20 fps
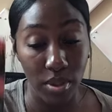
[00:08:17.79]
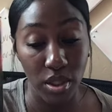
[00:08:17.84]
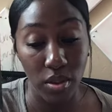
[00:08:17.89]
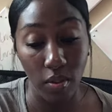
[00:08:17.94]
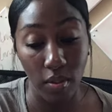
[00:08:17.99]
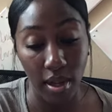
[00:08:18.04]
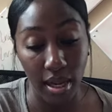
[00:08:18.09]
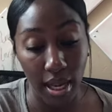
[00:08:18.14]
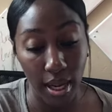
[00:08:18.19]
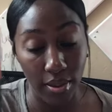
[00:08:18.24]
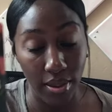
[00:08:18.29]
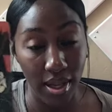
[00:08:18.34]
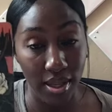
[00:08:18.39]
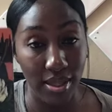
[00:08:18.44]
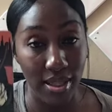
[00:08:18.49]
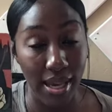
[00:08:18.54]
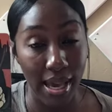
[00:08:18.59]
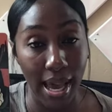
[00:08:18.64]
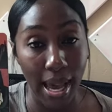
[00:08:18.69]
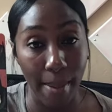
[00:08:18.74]
So allow that
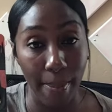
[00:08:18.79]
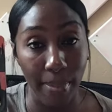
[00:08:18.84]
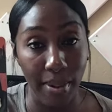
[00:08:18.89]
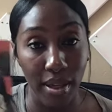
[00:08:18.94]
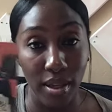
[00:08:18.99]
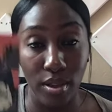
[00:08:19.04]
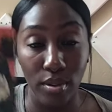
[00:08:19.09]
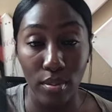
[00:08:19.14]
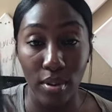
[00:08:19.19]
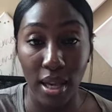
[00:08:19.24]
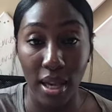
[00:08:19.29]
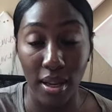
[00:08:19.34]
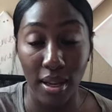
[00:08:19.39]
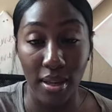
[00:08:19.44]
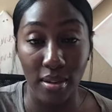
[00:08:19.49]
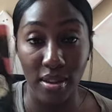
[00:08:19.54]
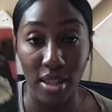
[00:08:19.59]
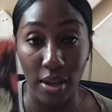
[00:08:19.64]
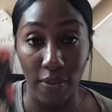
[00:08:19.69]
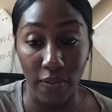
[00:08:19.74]
to happen. Do not
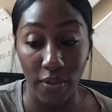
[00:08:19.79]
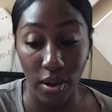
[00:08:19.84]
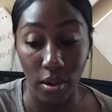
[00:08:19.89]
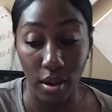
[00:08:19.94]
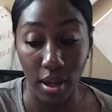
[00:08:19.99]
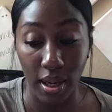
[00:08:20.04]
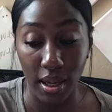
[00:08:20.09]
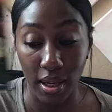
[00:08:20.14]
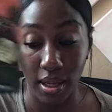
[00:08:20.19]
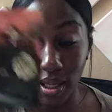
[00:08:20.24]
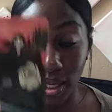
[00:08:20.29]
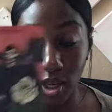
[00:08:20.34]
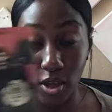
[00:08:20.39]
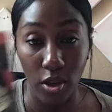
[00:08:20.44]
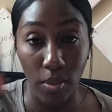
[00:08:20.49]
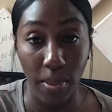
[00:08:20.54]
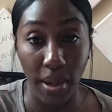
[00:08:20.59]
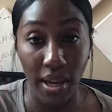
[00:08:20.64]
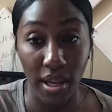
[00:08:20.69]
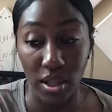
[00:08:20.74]
let that fear kind of kick
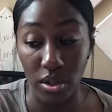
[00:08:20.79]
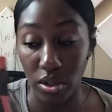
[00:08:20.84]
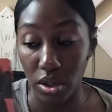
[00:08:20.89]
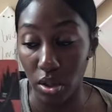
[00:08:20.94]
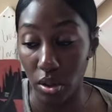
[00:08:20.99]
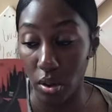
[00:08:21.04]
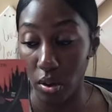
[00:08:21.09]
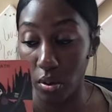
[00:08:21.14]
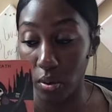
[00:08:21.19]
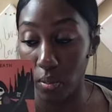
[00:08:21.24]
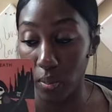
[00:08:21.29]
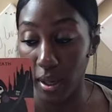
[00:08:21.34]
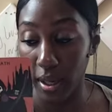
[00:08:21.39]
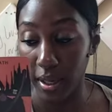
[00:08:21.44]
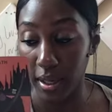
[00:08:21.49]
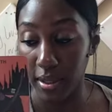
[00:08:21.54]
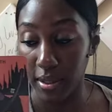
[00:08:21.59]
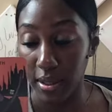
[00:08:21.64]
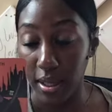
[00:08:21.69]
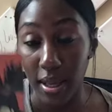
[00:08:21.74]
you back into your old
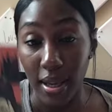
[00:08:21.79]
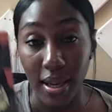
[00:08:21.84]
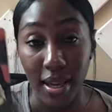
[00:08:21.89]
ways.